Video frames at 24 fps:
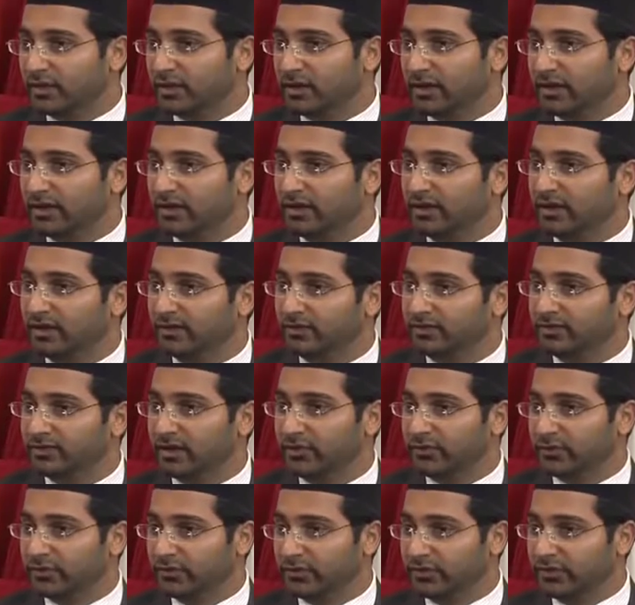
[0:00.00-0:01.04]
I got this
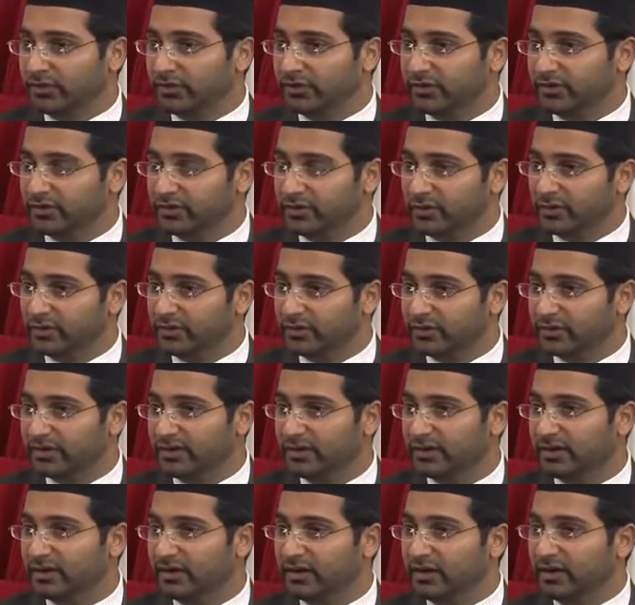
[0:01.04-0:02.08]
opportunity to go
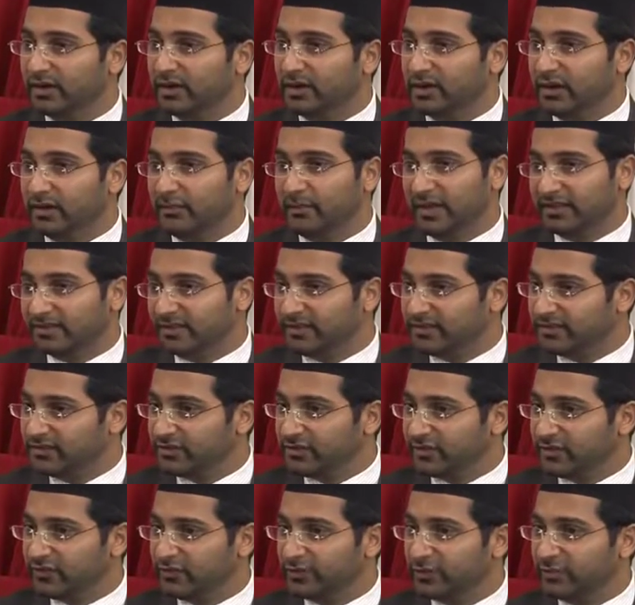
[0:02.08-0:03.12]
there. Methods
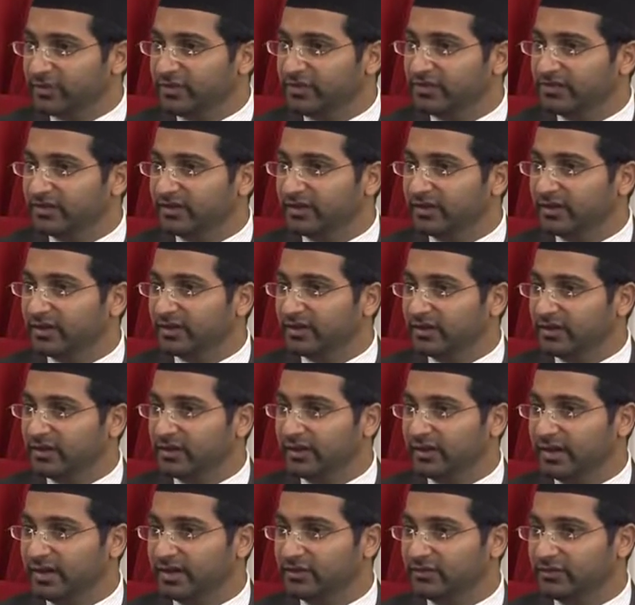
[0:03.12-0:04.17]
of preaching,
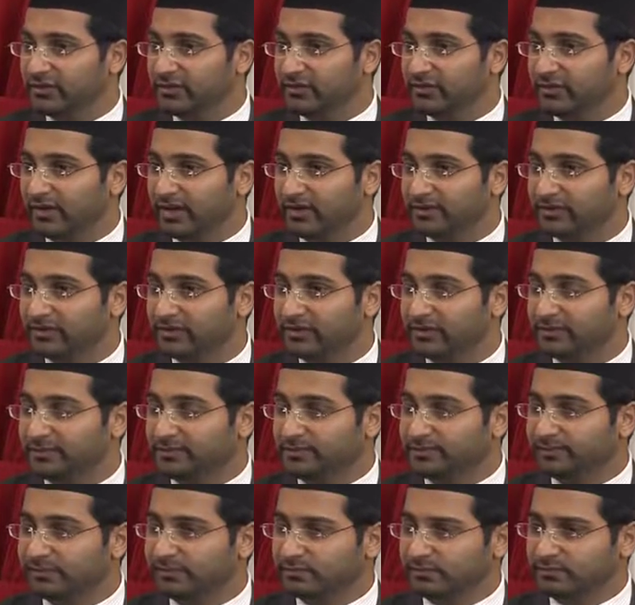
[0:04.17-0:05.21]
as you've asked,
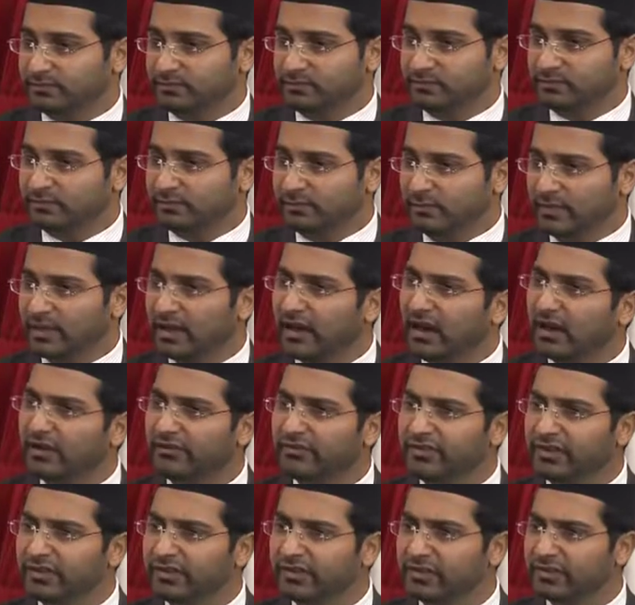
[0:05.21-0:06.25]
are
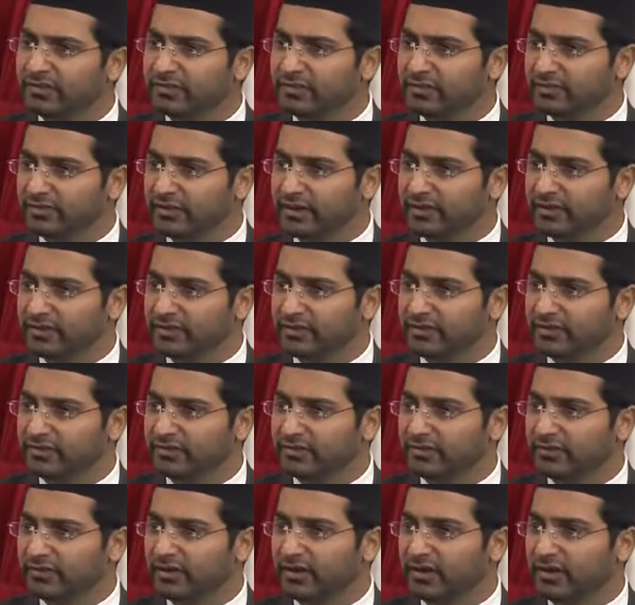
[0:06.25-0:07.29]
various by the grace
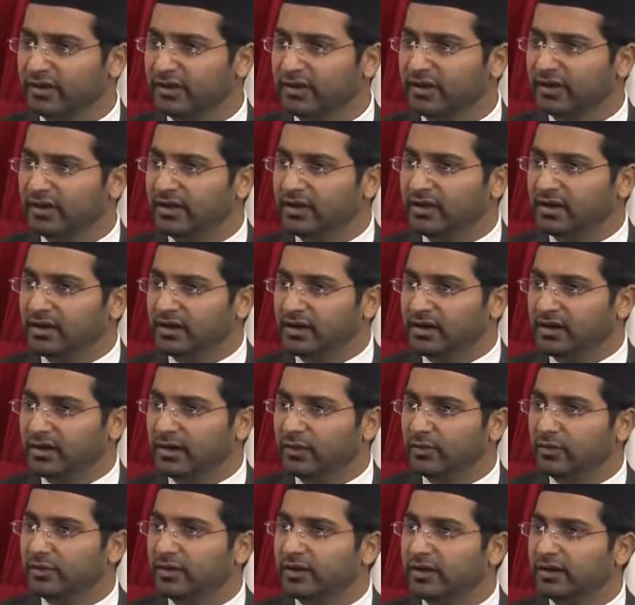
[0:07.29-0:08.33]
of God.
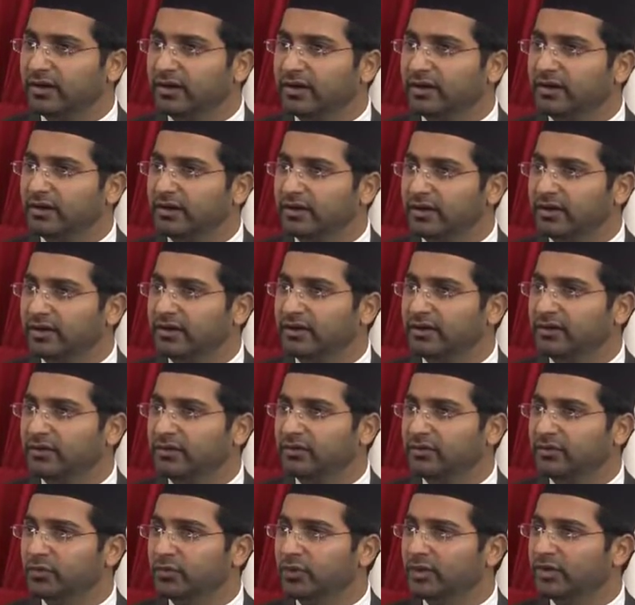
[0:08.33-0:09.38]
We are
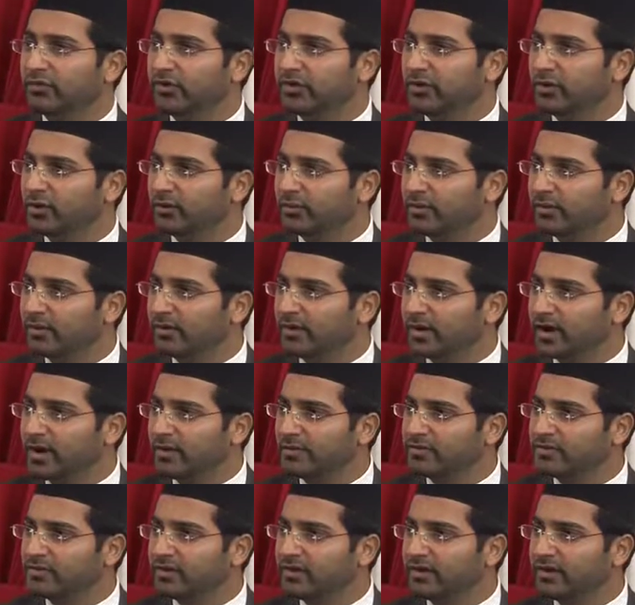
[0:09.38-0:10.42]
doing radio
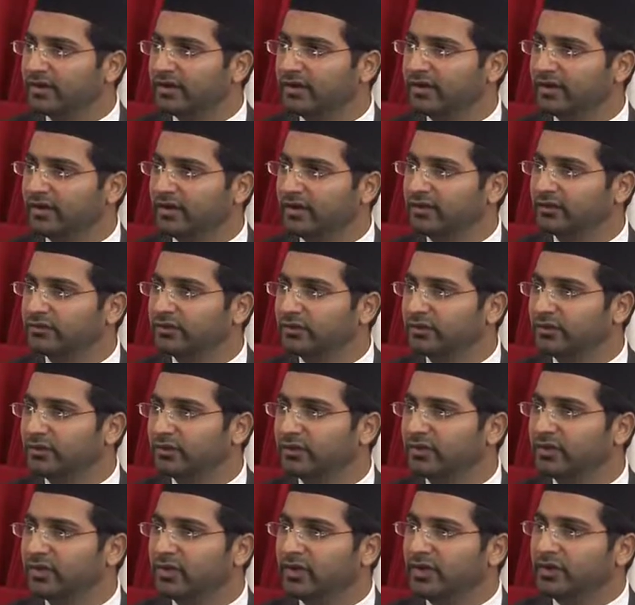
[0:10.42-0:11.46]
programs there,
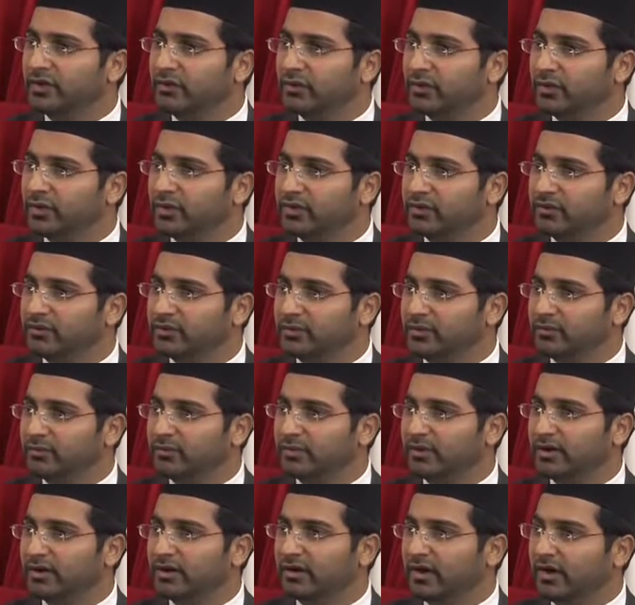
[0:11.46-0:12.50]
also doing some
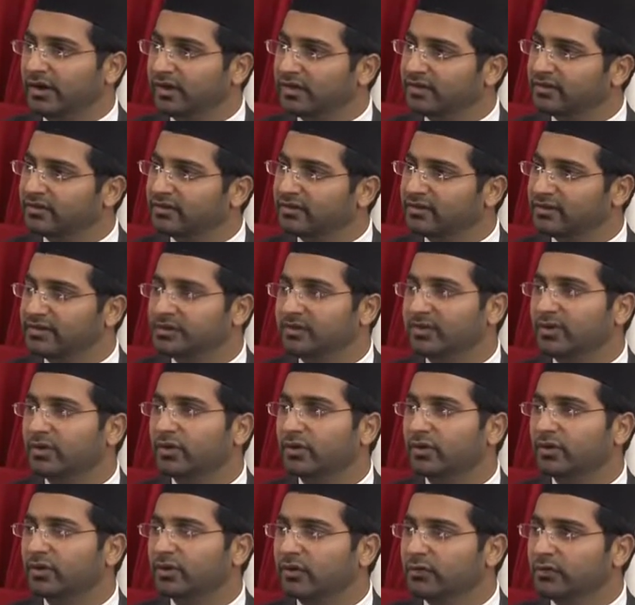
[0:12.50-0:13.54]
articles in the
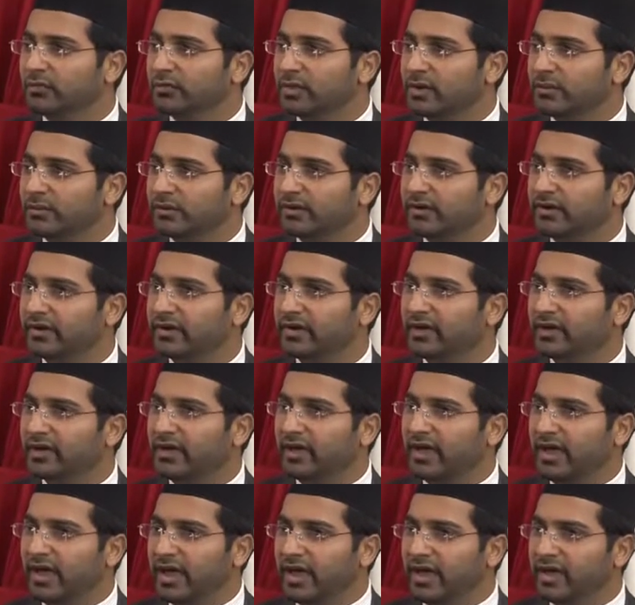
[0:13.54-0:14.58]
local newspaper,
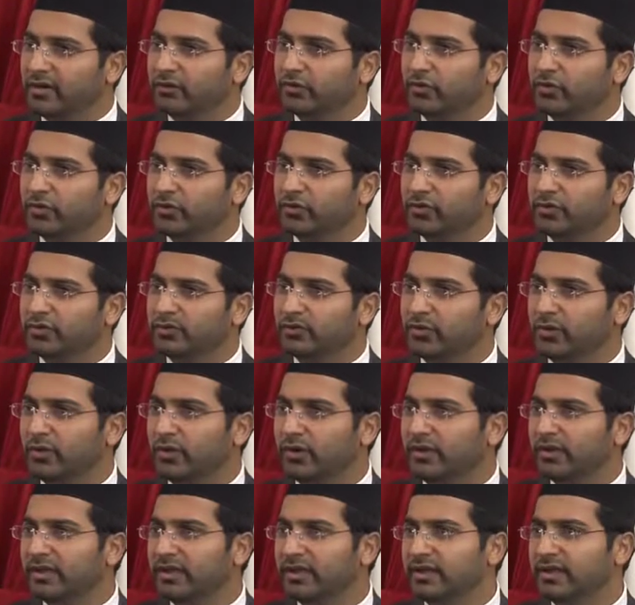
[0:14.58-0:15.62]
and most
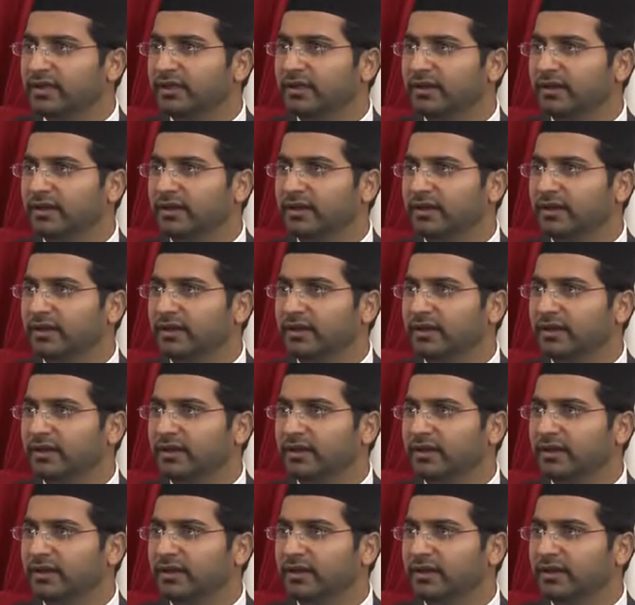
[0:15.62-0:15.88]
importantly,